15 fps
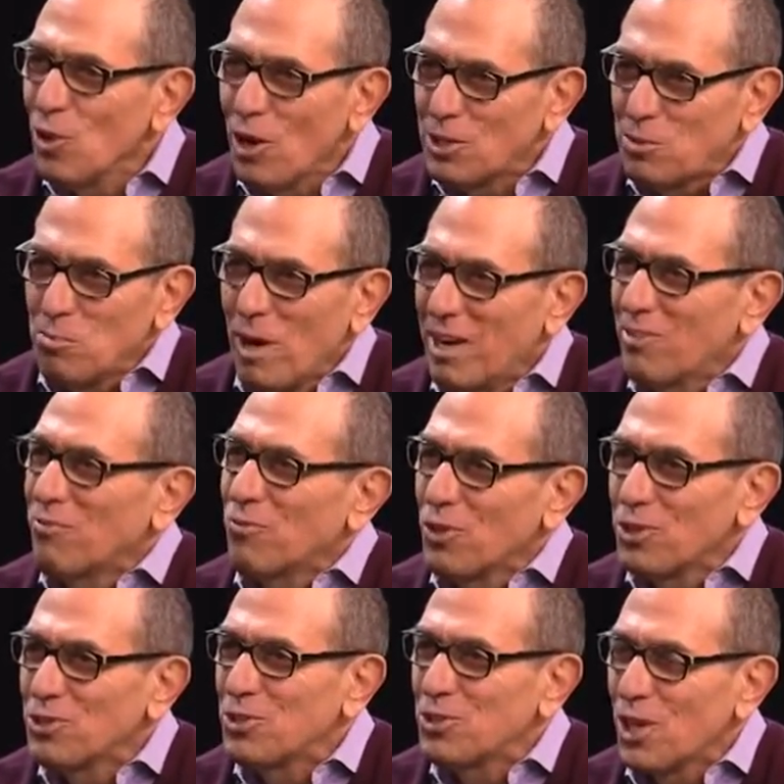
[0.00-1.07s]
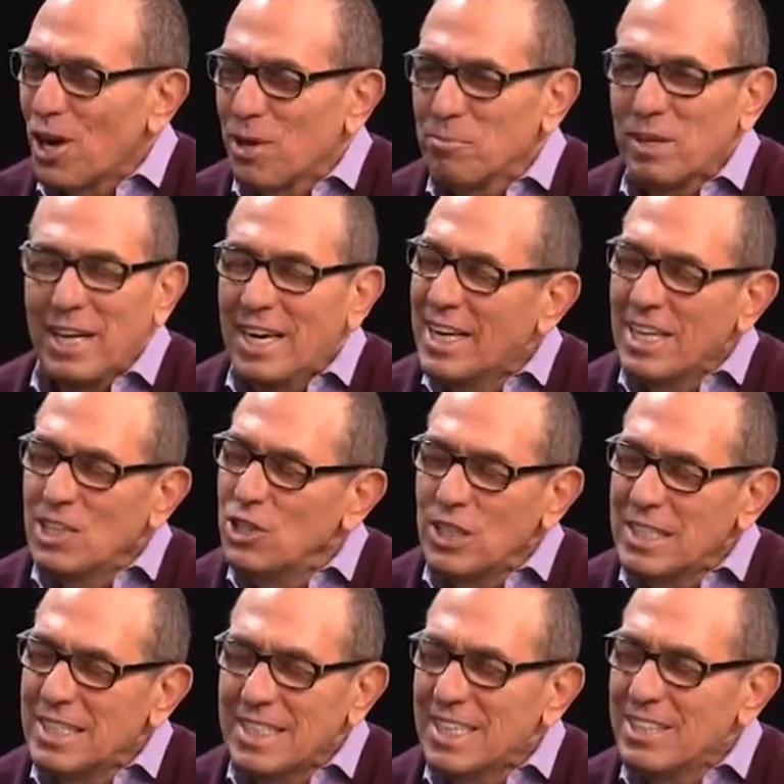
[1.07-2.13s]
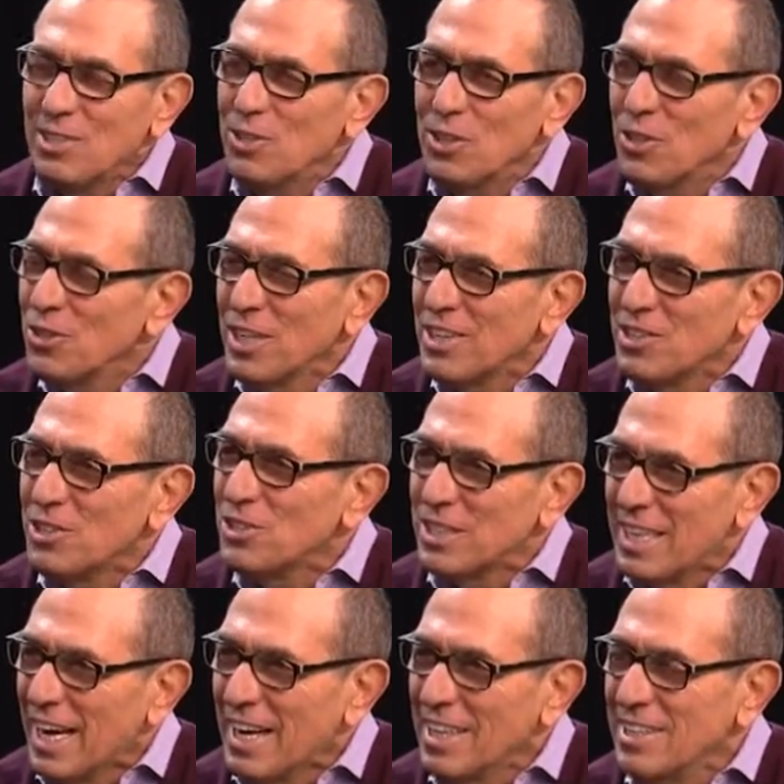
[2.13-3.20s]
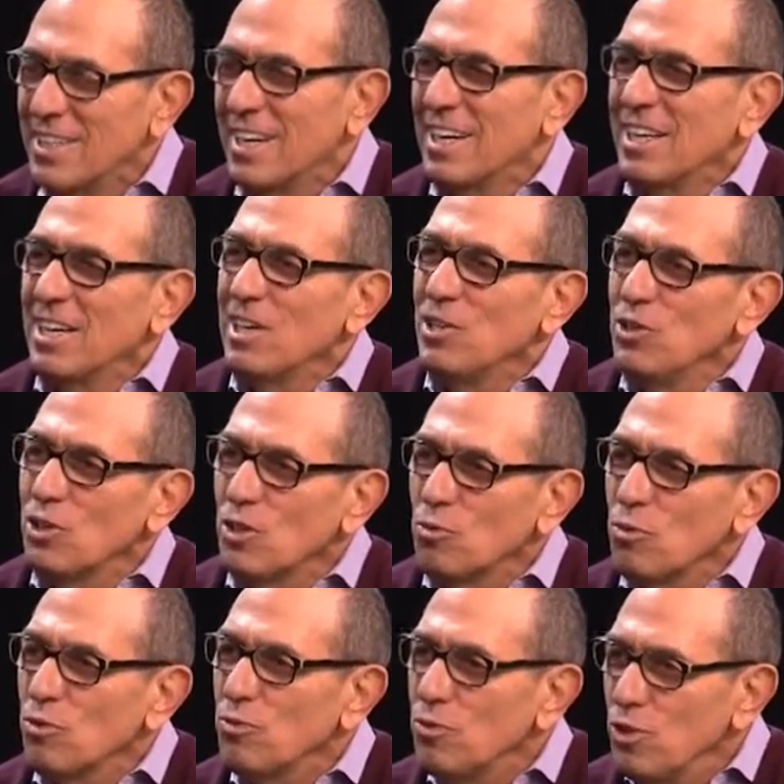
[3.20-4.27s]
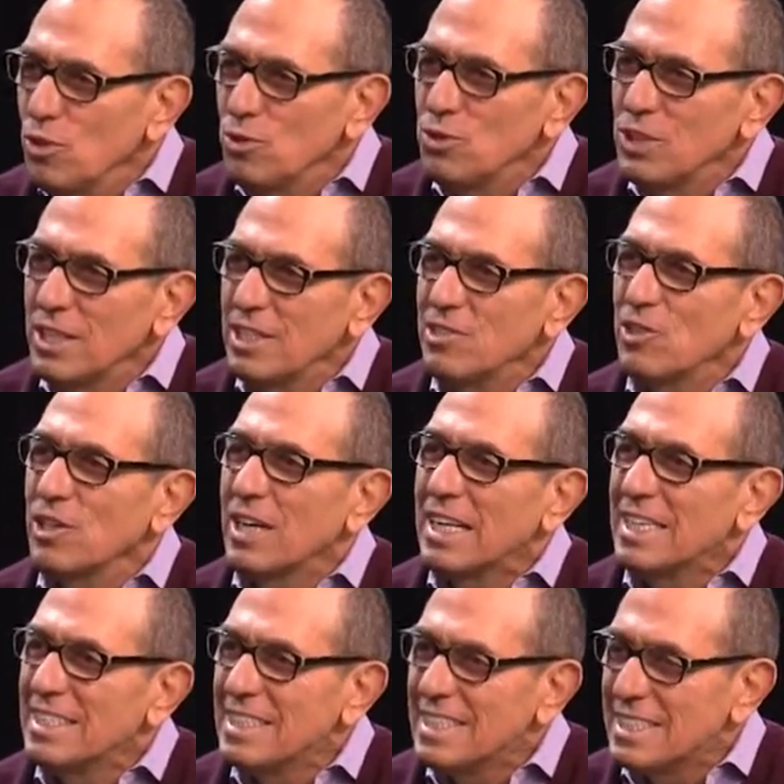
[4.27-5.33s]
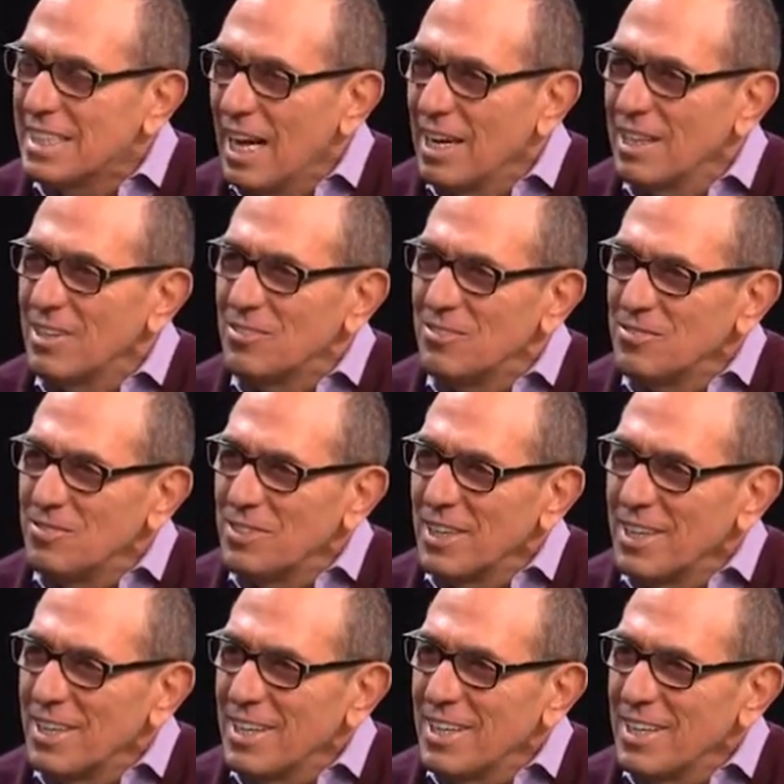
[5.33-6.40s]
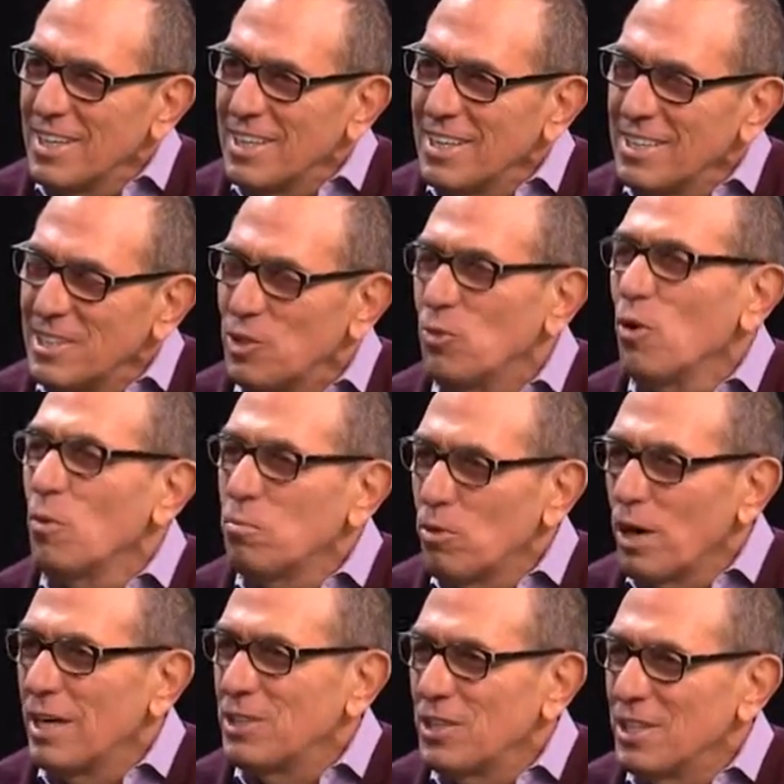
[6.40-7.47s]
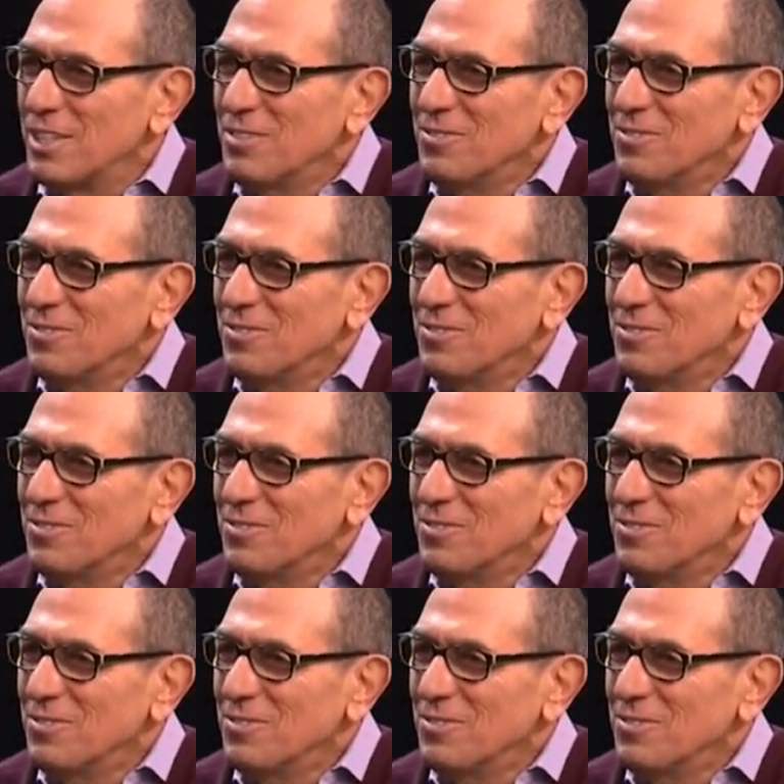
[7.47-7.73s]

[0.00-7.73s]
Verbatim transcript: lost my first job." She said, "You don't understand. You're refusing to consent to oppression."